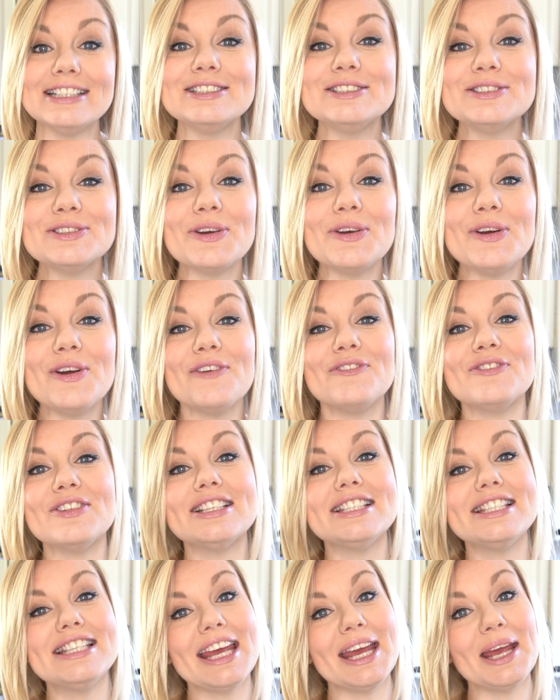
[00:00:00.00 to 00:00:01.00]
so
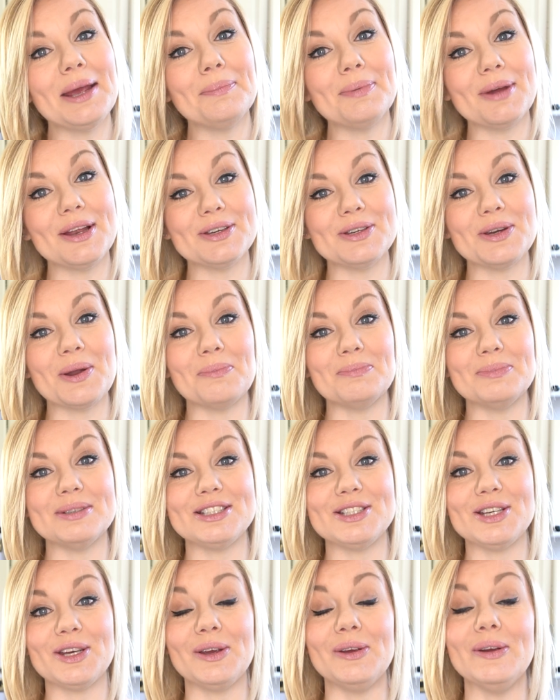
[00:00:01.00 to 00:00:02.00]
for tip number
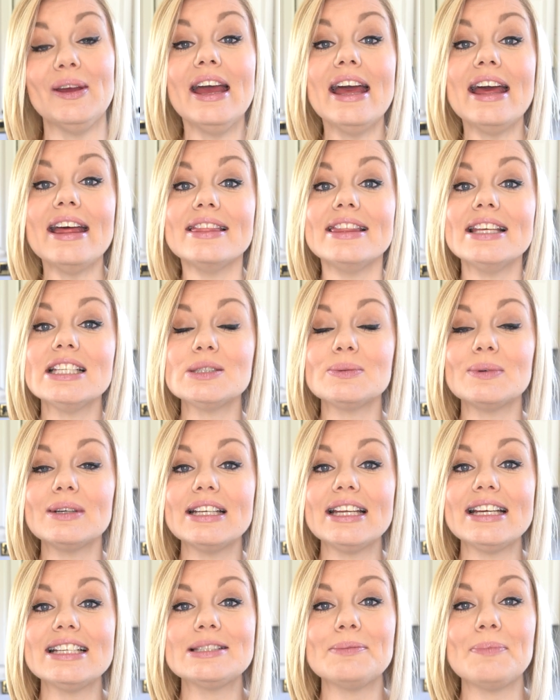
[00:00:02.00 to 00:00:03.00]
2, this
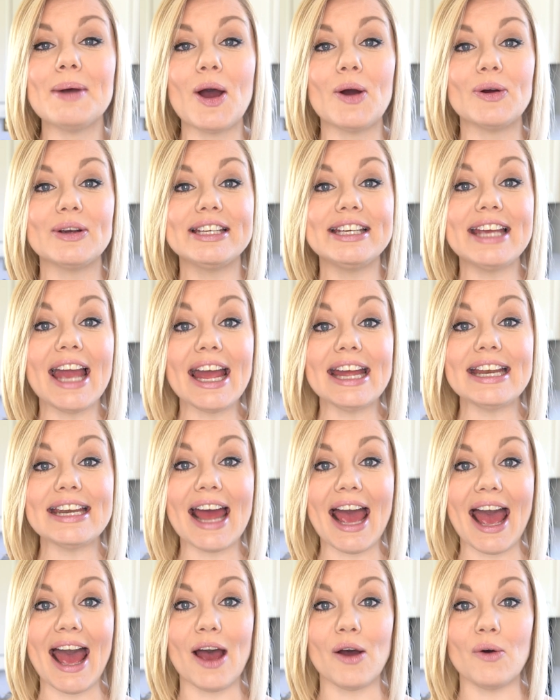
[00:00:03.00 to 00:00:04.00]
one is about
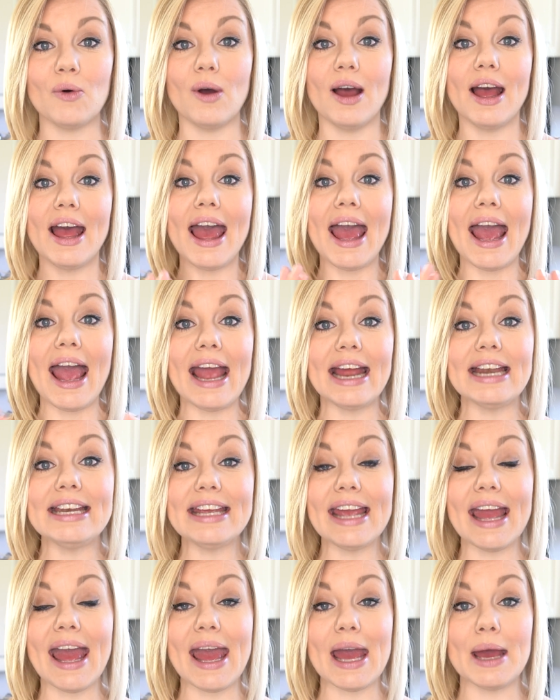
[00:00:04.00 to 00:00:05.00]
getting out
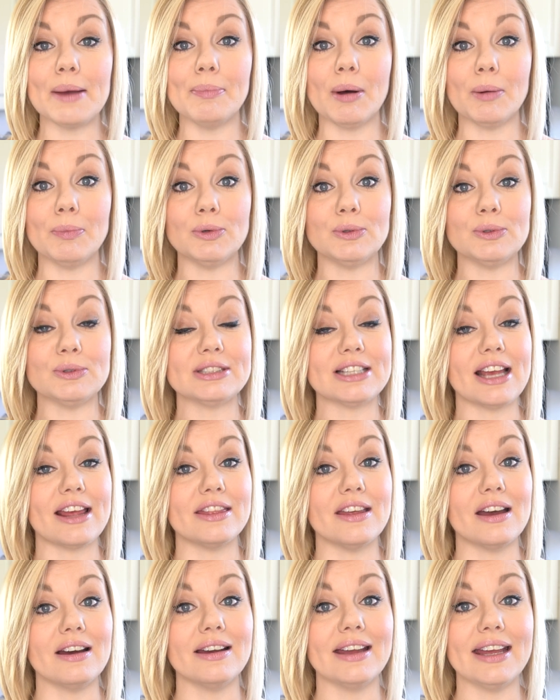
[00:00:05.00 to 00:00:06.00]
any air bubbles
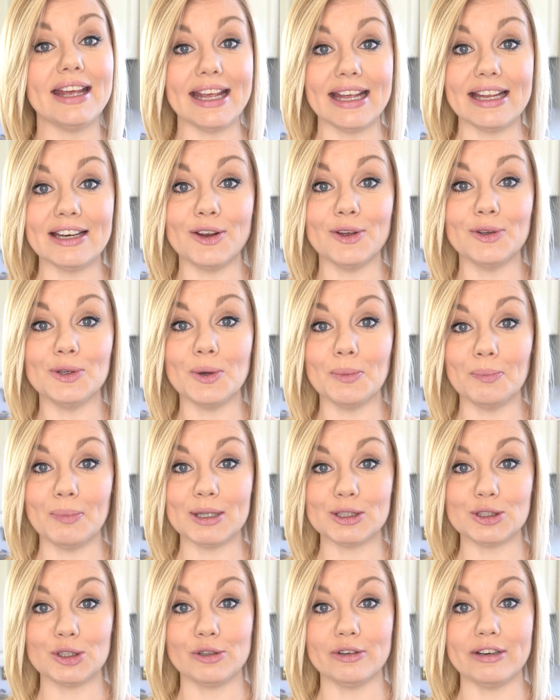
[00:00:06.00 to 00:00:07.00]
that are in your
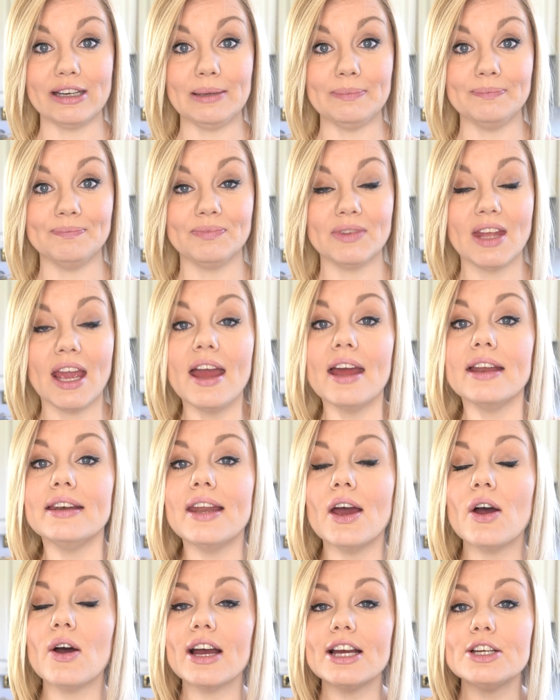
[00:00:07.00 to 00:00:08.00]
buttercream.
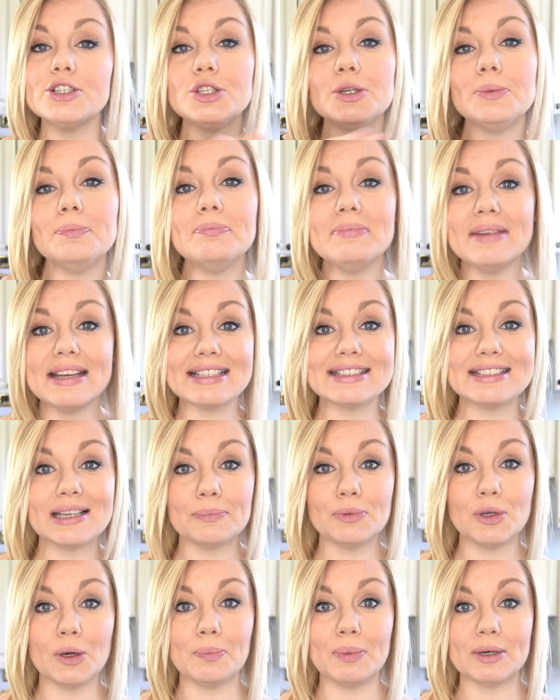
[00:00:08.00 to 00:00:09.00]
Now, as you mix
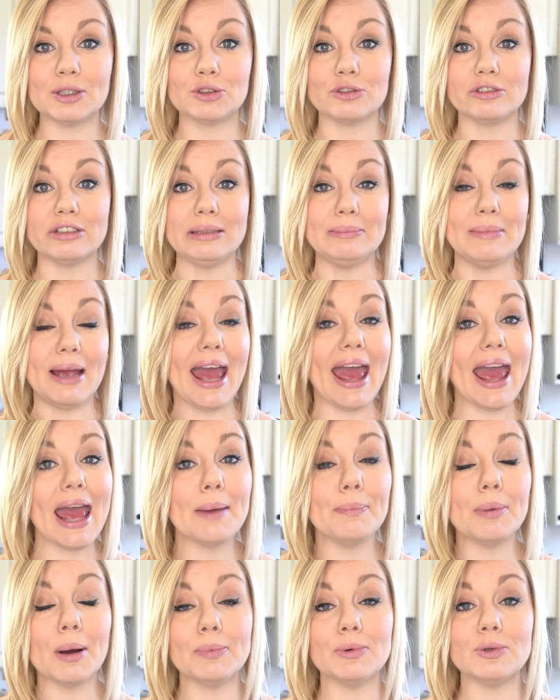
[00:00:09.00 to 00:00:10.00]
up your buttercream,
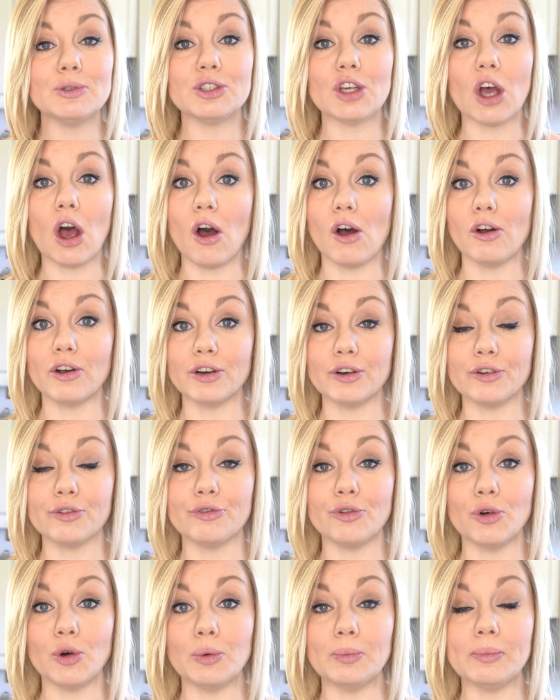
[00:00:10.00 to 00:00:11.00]
air bubbles are going to
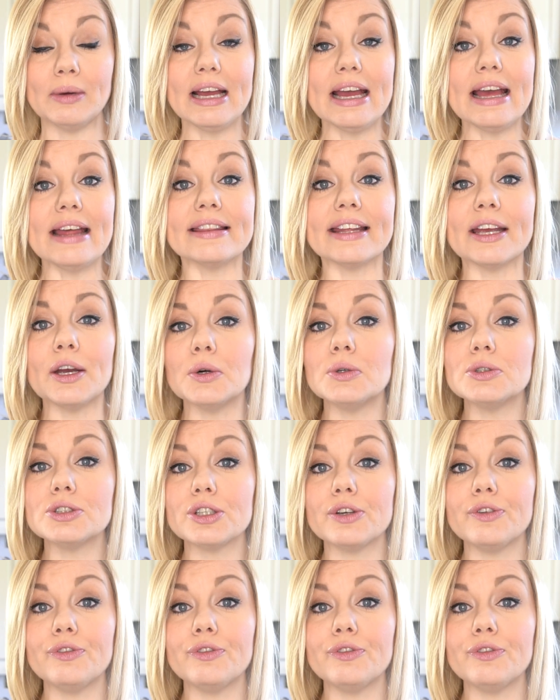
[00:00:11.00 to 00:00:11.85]
form. They also